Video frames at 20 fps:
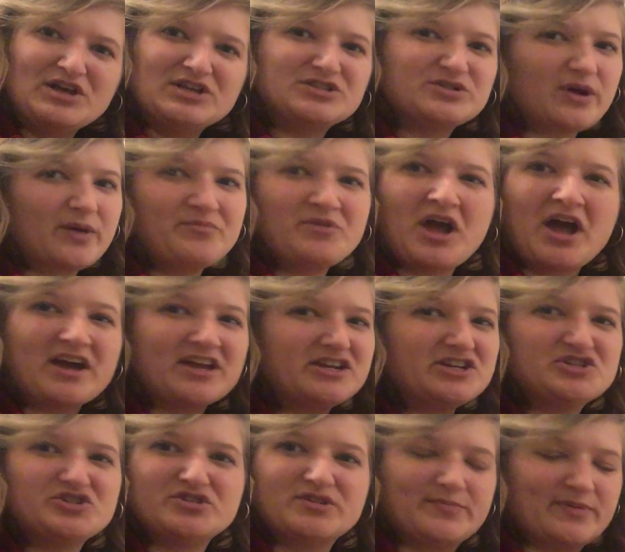So I'm not
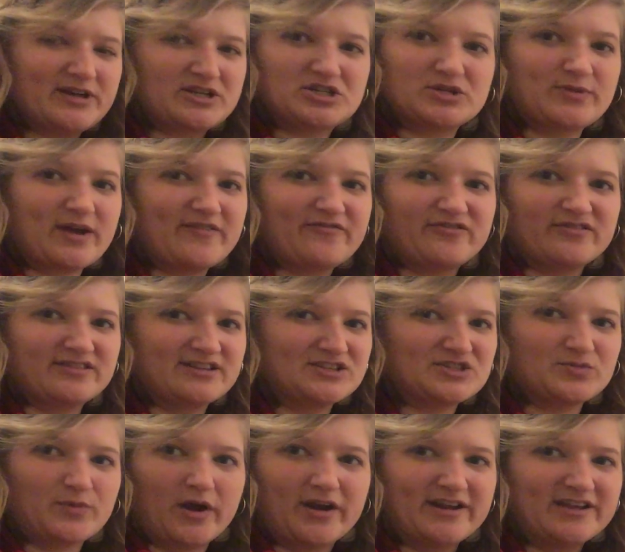going to do the picture way for
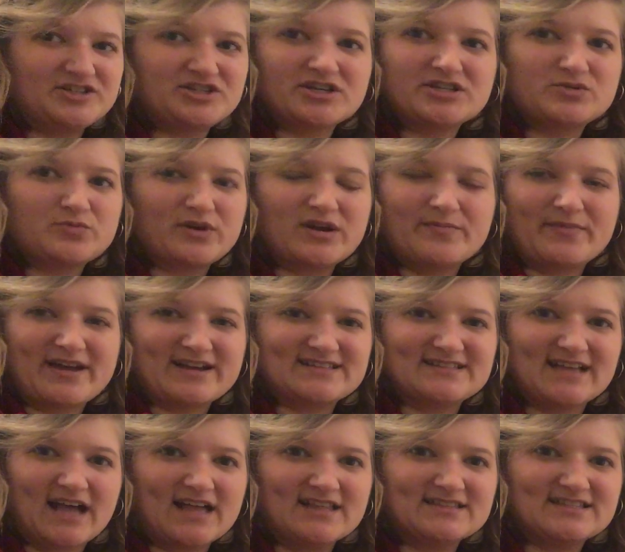this one. It just wouldn't make
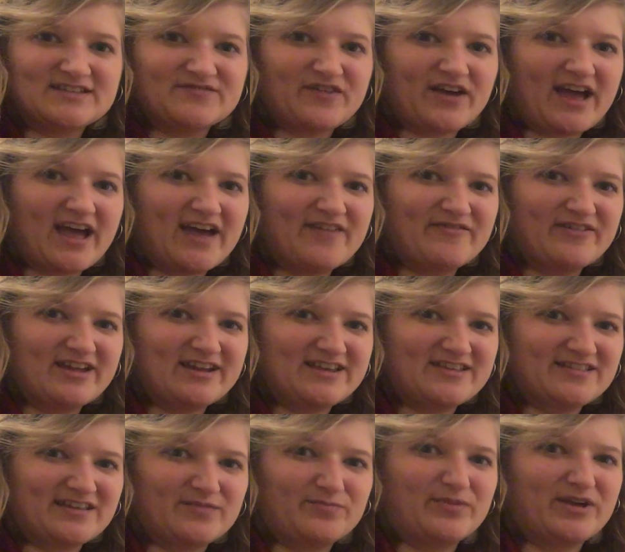sense if I have
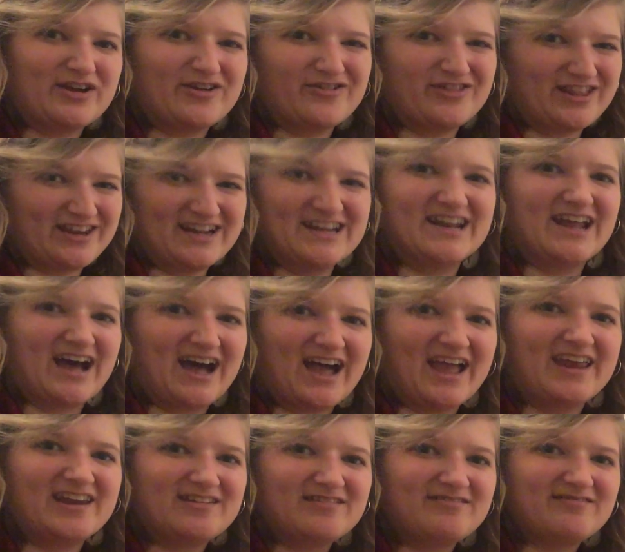anything bigger than a
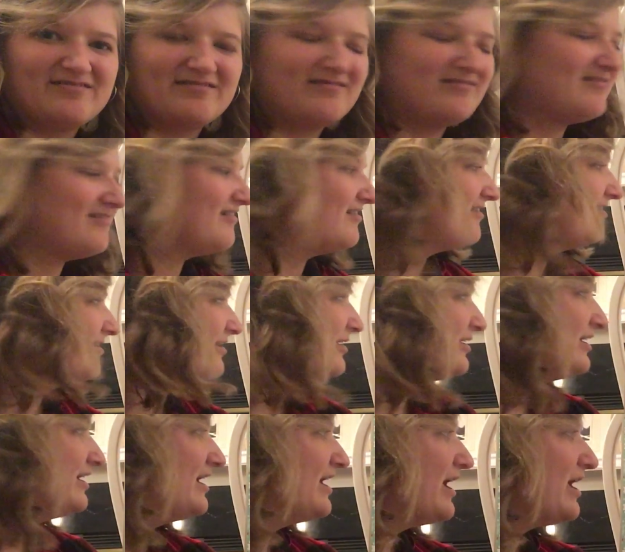9.
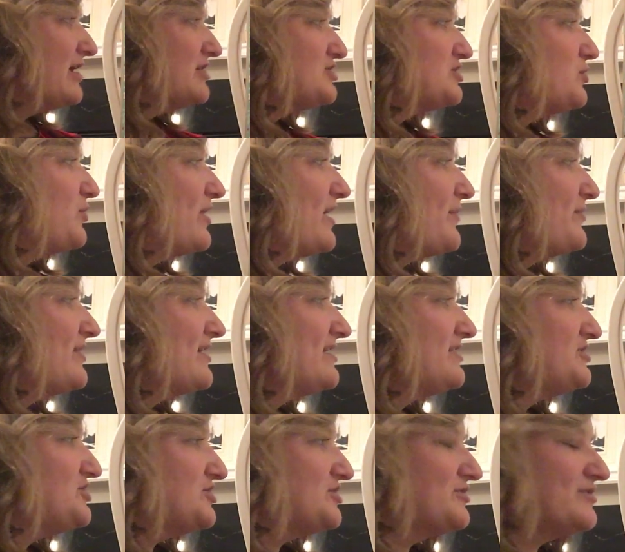So what I'm going
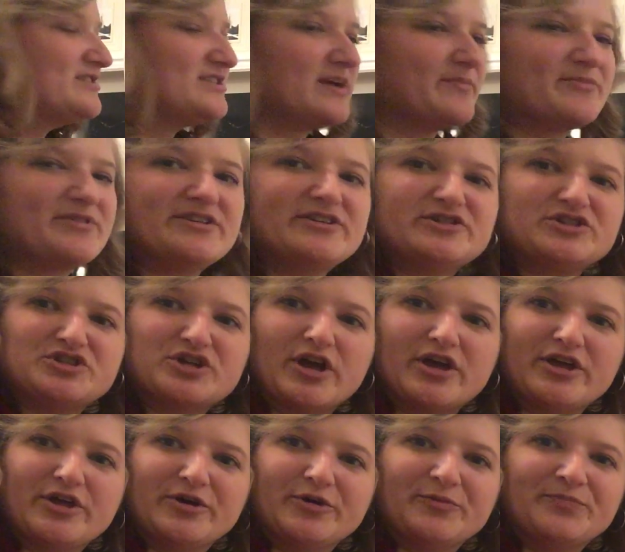to do is I'm going to show
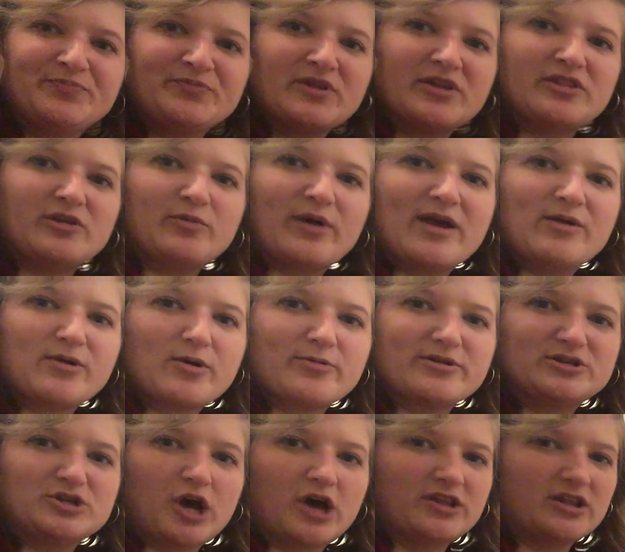you the way where
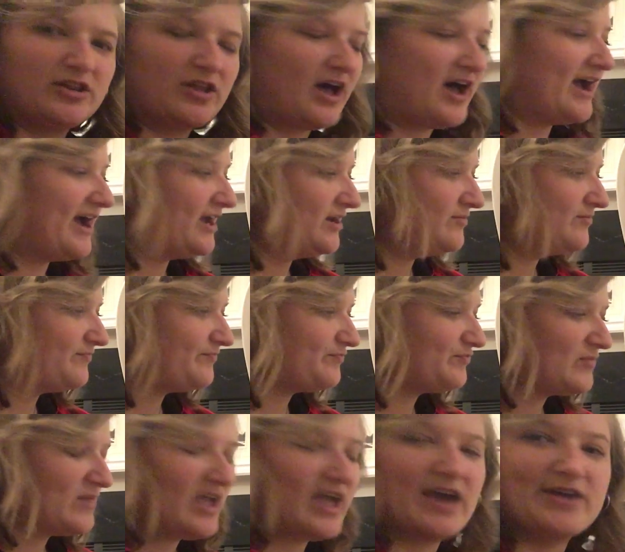we draw the line,
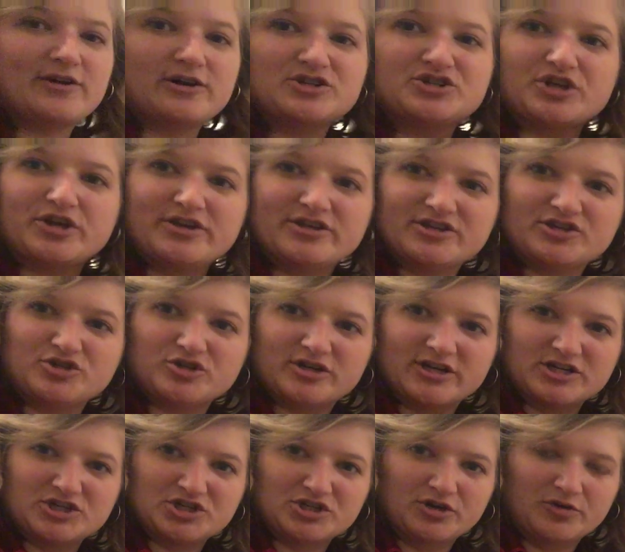and I'll show you the
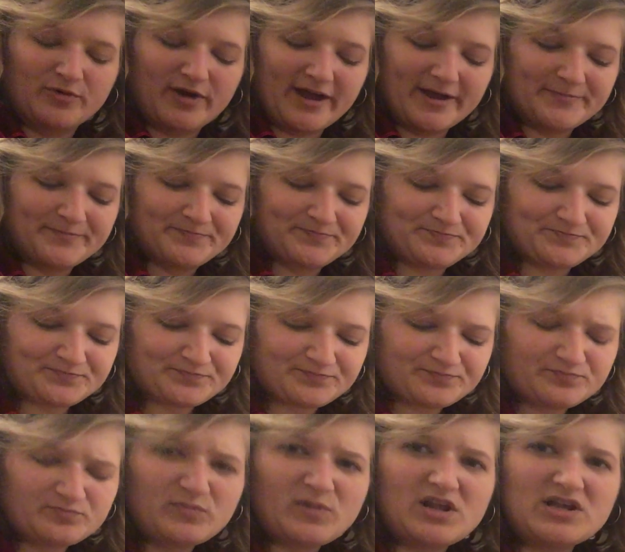traditional way.
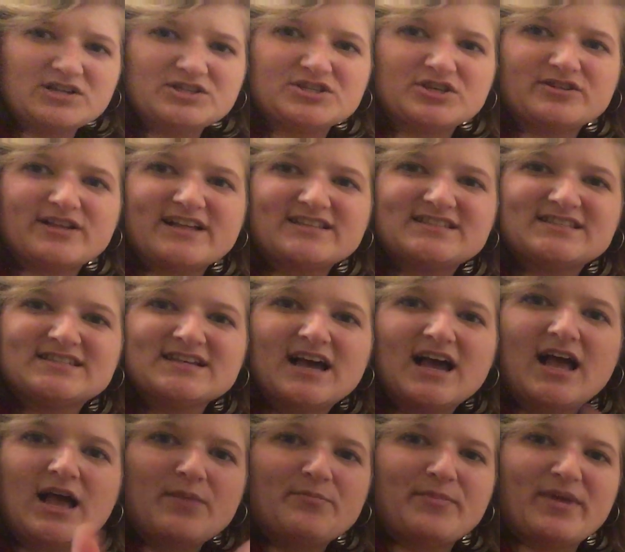So let's
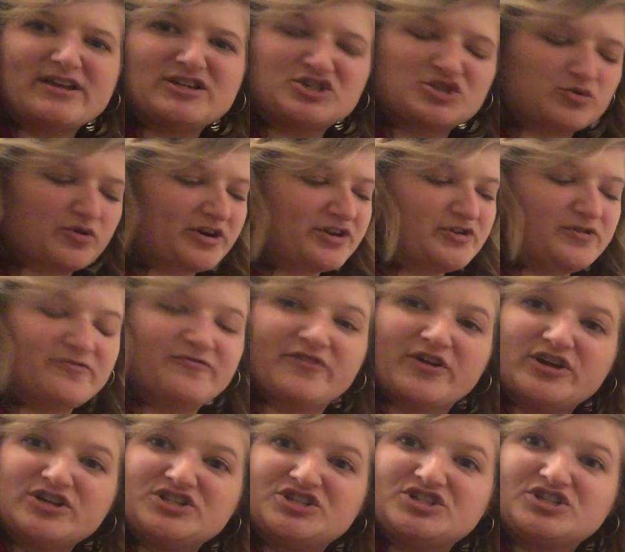make sure you
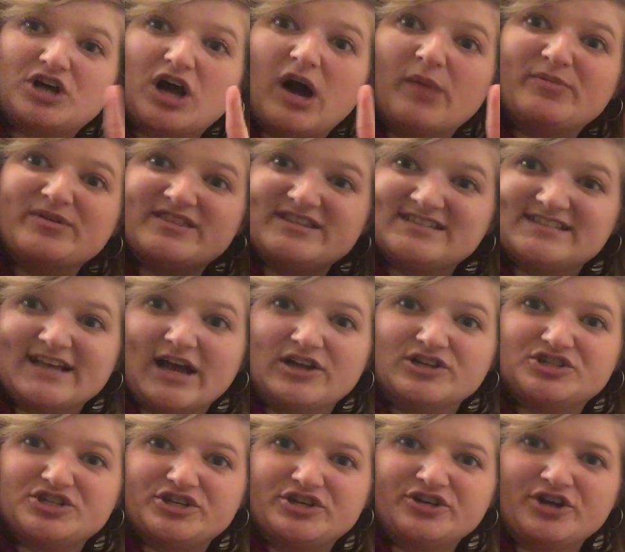first copy this down
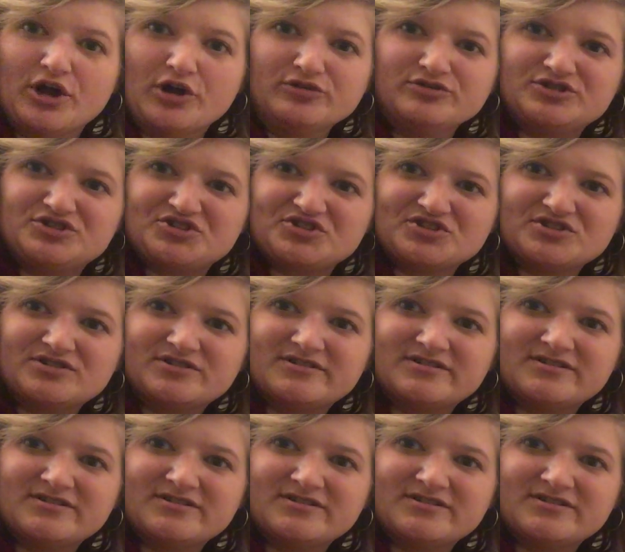into your notes.